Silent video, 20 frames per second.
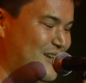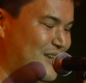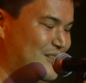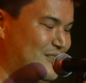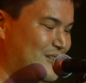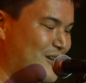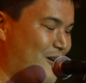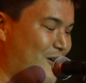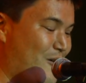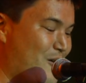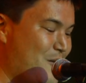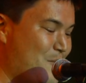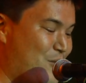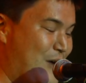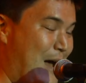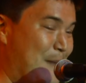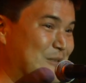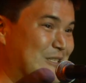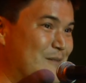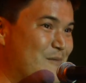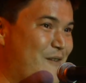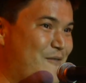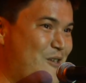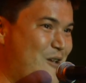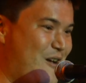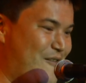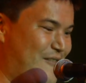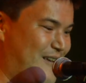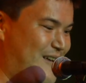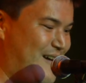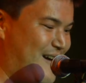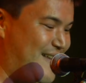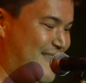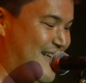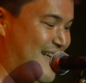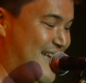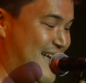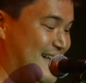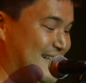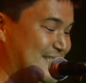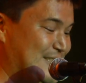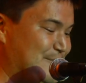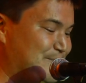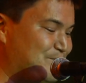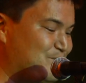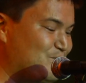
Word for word: So perhaps some of you have not of that, yes.